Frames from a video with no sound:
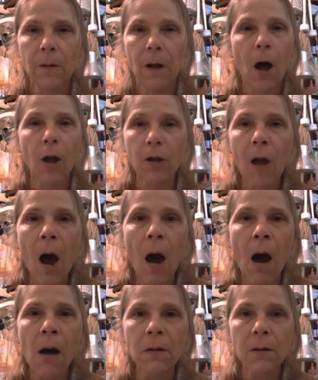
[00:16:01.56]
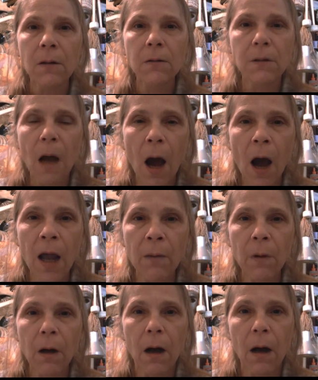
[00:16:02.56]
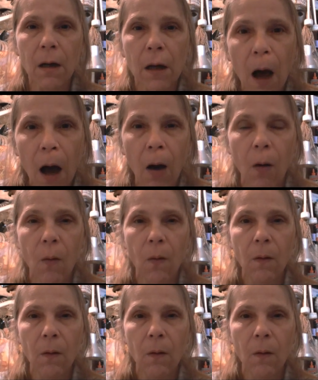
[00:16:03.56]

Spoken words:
a long time ago.